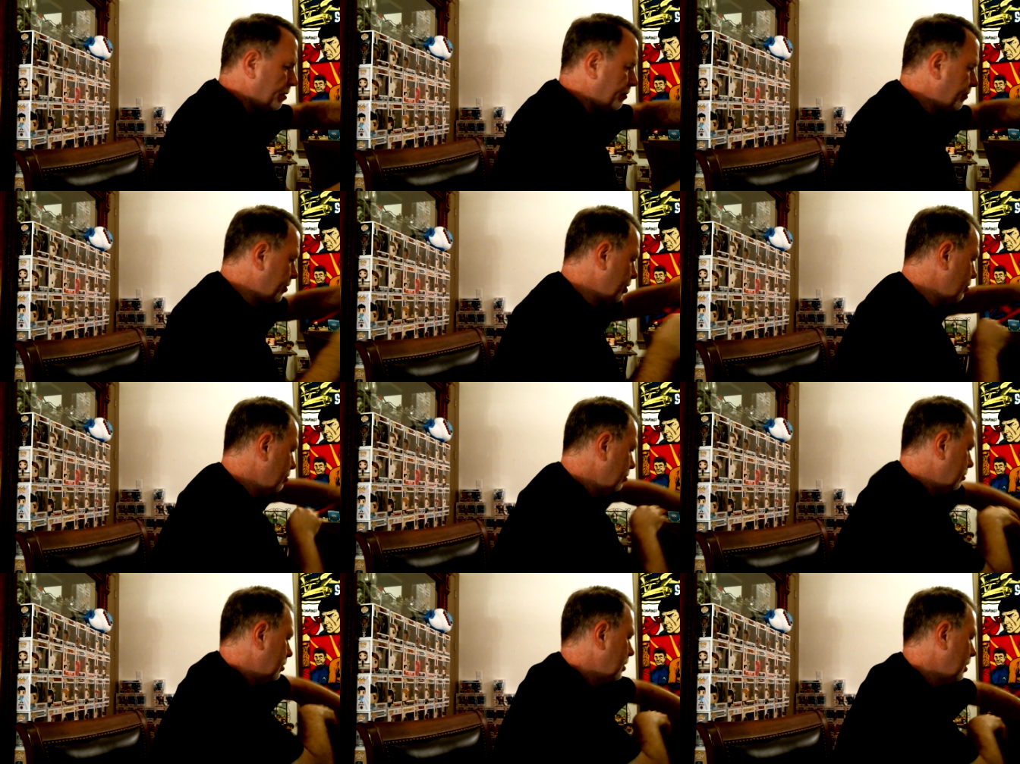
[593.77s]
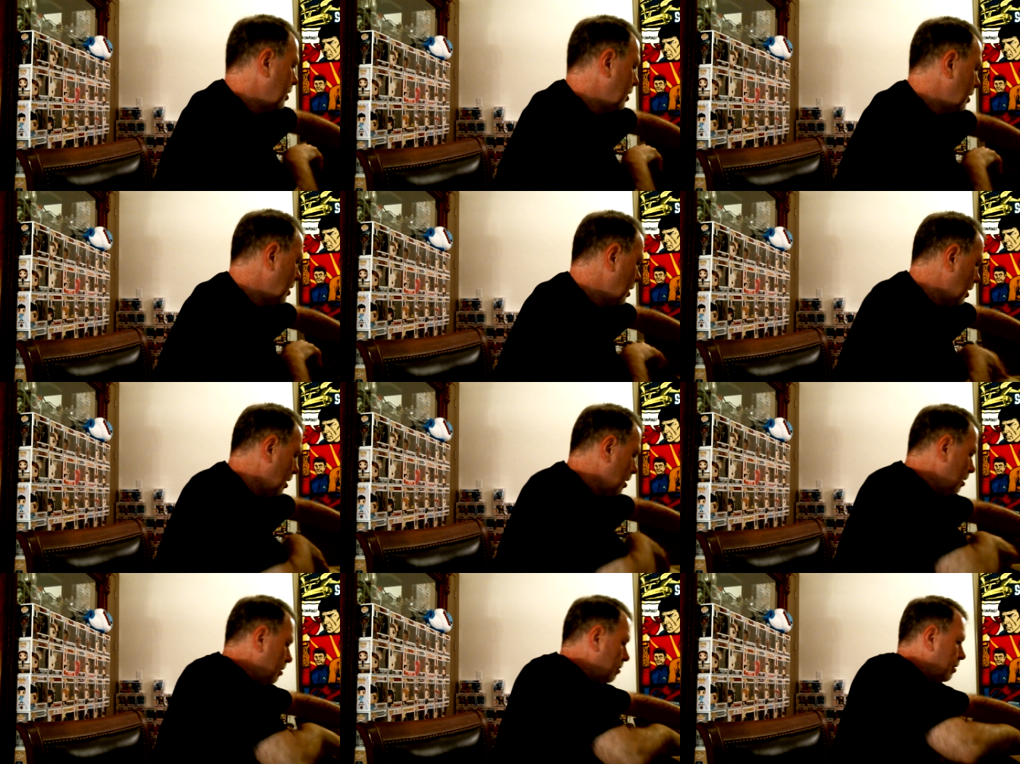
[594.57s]
a few,
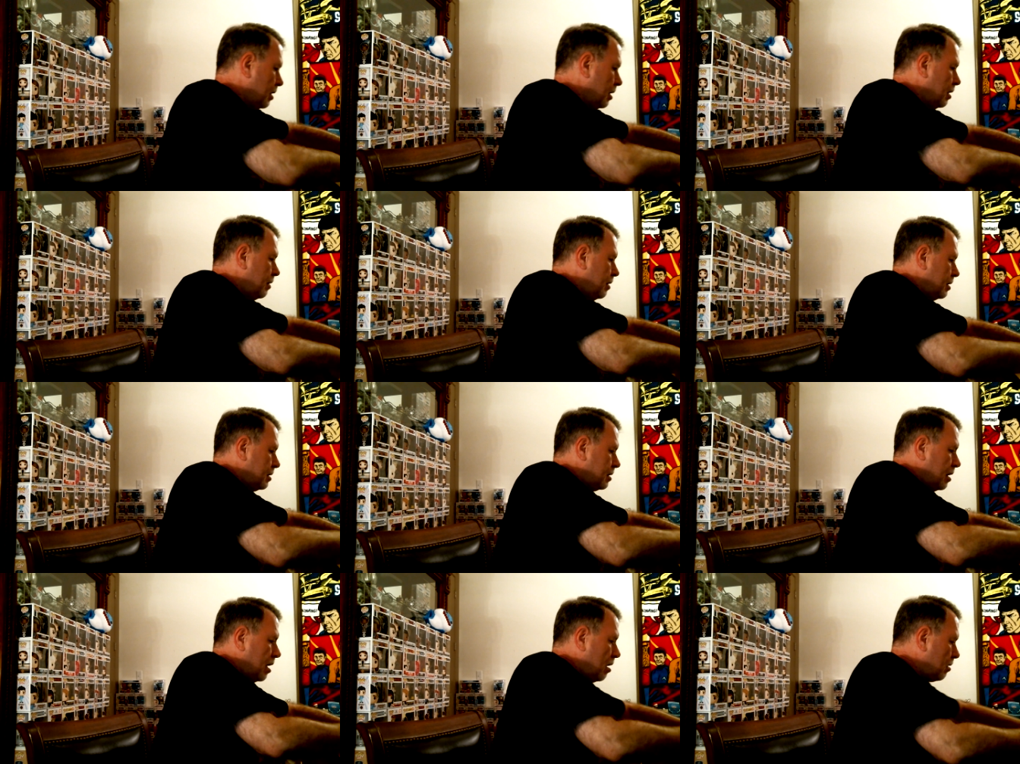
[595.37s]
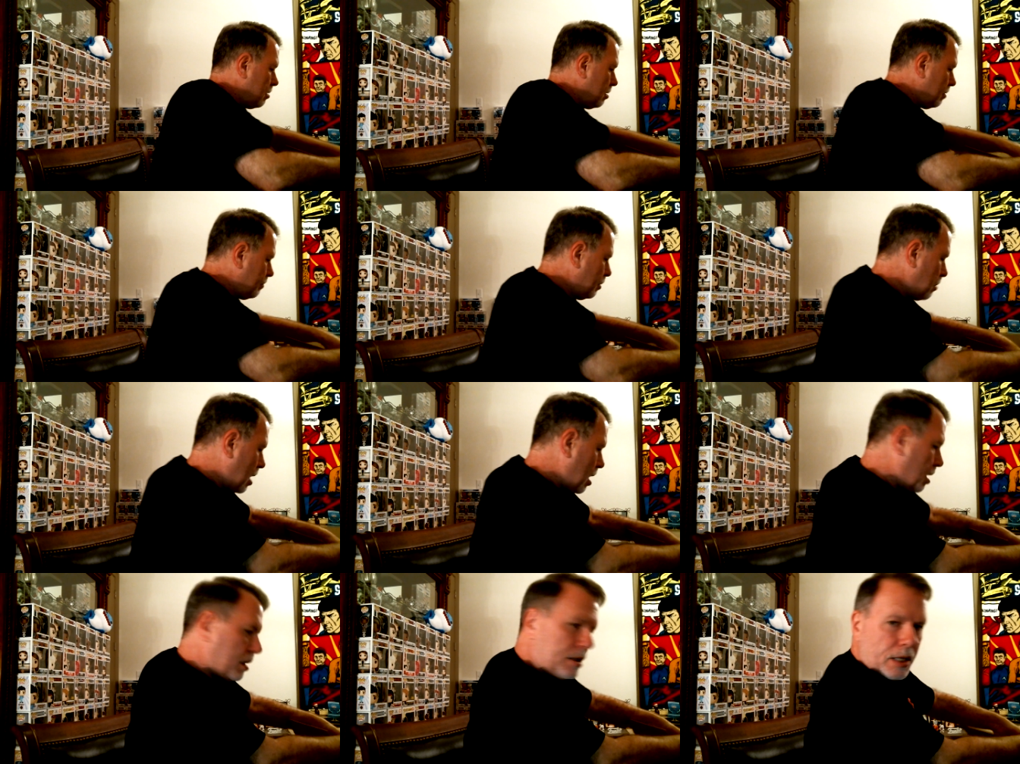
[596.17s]
and get this out of the
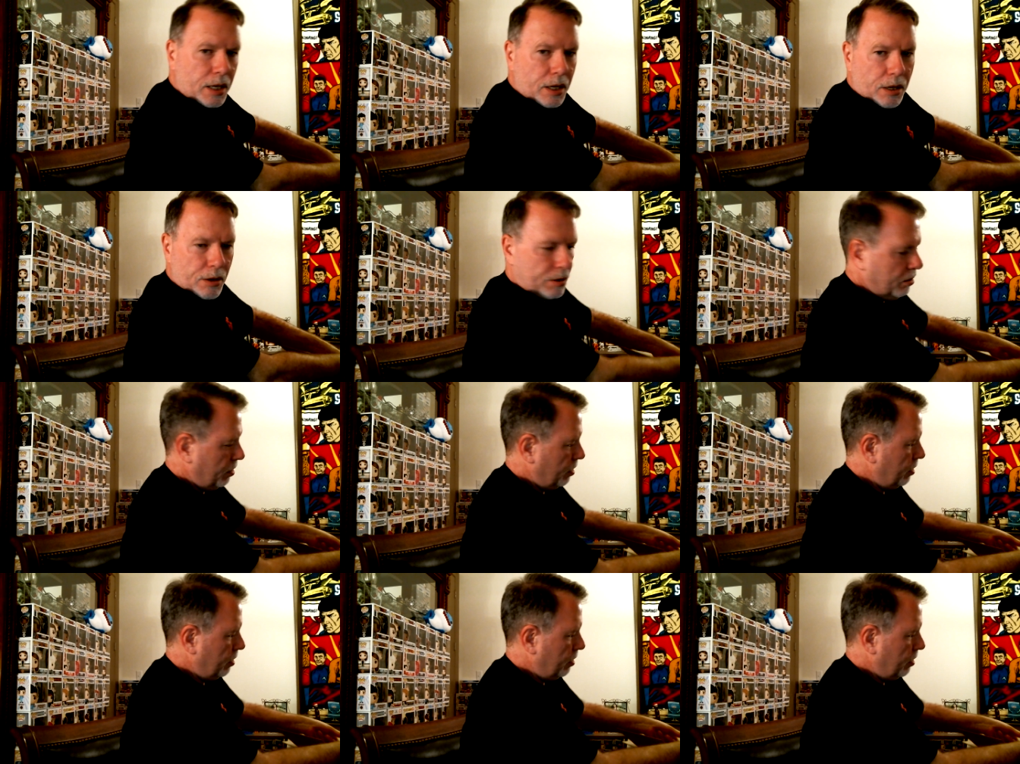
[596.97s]
box here.